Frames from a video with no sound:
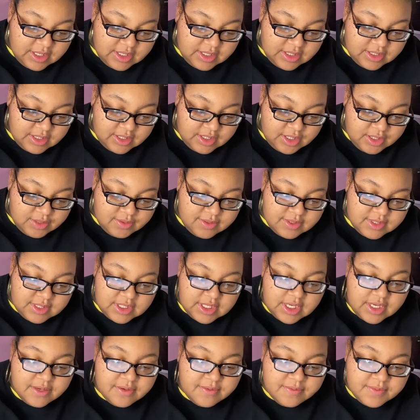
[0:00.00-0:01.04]
Close.
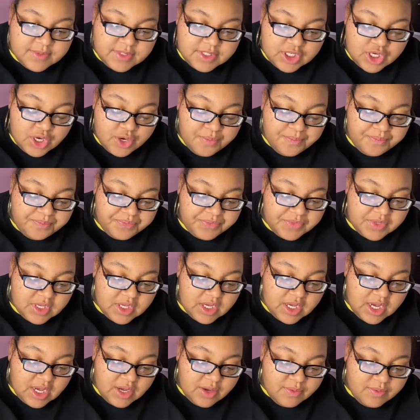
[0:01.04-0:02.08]
So
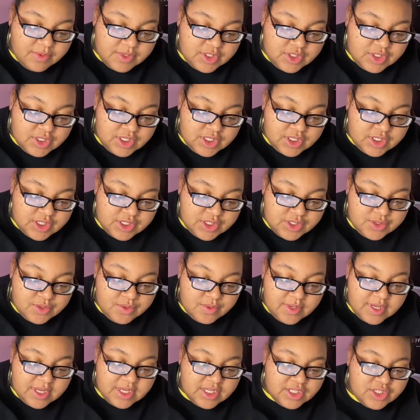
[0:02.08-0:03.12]
what you can
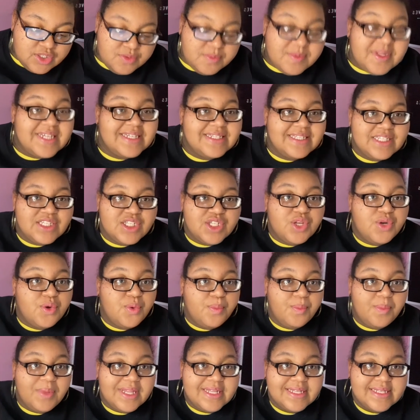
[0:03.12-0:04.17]
do is you press this little
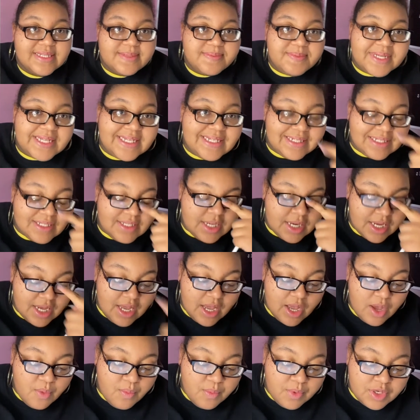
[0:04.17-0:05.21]
plus button.
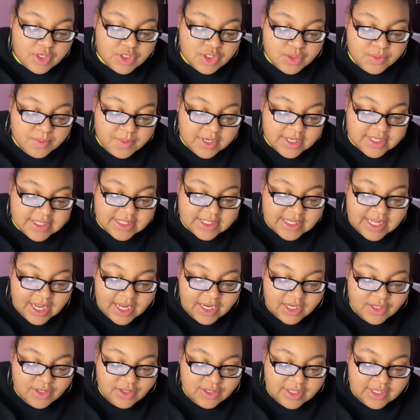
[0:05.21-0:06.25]
Once you press
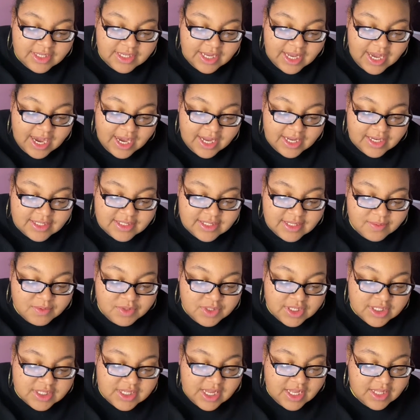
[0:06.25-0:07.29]
that, you can add
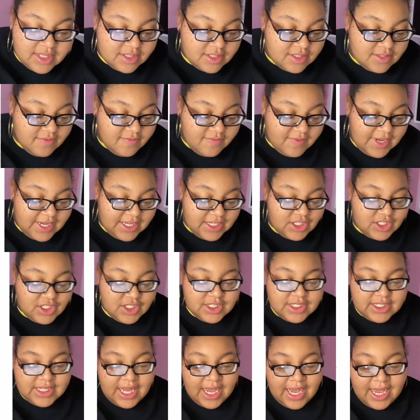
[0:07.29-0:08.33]
subjects and
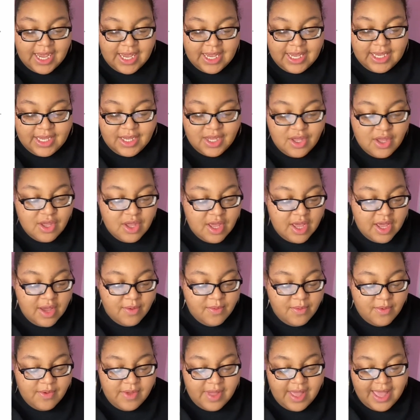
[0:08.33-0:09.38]
dividers. I
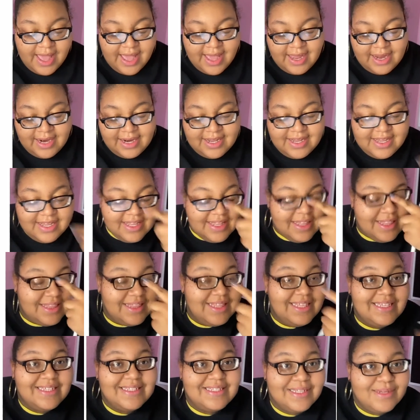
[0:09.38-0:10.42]
will add
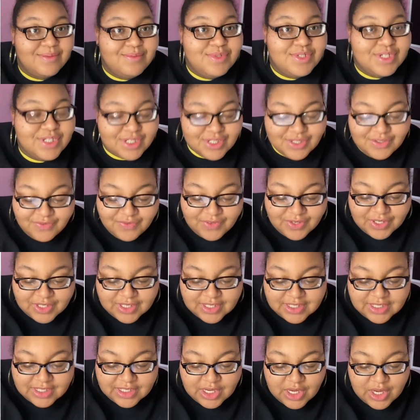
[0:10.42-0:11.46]
the subjects
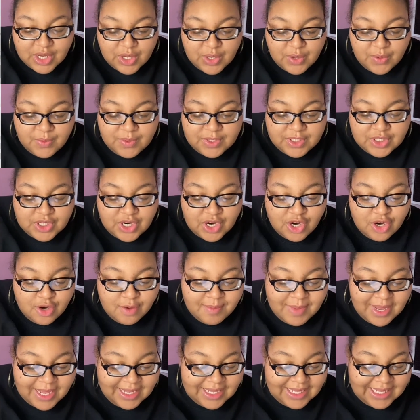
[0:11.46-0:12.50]
first, which are
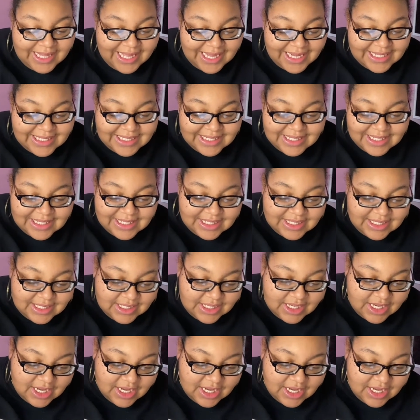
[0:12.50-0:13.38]
my classes.